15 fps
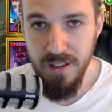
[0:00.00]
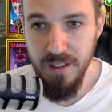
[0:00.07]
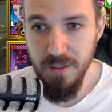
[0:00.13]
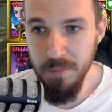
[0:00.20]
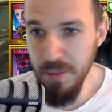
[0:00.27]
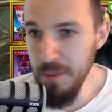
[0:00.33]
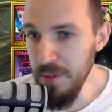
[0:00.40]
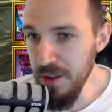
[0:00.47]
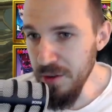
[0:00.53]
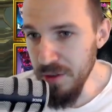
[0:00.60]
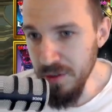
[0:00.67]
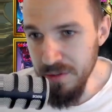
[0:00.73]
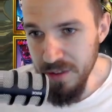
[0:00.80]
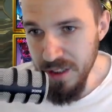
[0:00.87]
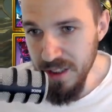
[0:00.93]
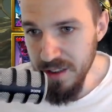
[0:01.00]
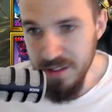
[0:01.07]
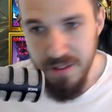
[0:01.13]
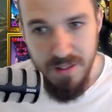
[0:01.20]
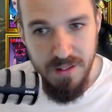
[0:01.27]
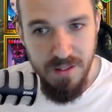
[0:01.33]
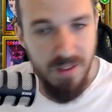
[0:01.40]
Maybe you don't need,
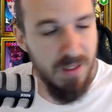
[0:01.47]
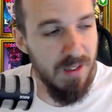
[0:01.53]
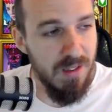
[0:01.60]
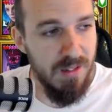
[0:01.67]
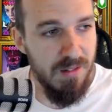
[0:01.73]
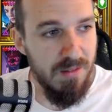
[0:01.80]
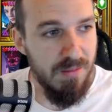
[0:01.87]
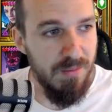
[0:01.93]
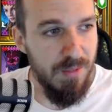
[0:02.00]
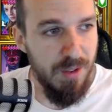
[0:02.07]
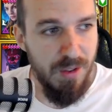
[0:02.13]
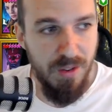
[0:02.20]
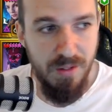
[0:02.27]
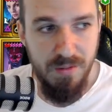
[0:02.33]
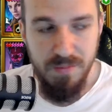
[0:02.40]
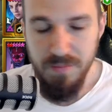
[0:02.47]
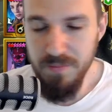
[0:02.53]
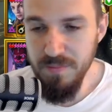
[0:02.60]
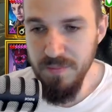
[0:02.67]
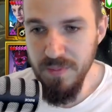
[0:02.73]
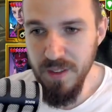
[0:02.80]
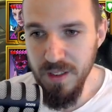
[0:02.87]
you know,
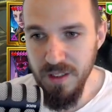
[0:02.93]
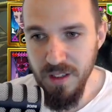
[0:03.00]
a